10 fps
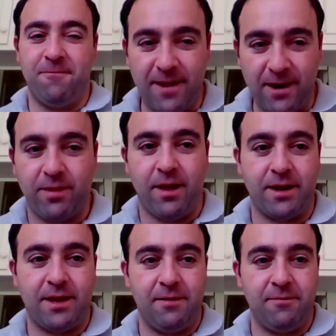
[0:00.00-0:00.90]
Very
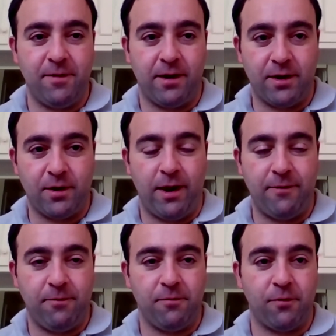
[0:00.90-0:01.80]
lucky and very
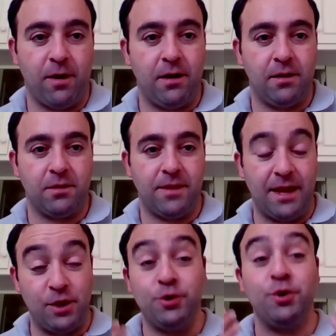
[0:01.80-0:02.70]
grateful for all
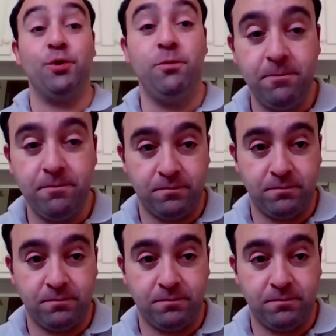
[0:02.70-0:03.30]
that you do.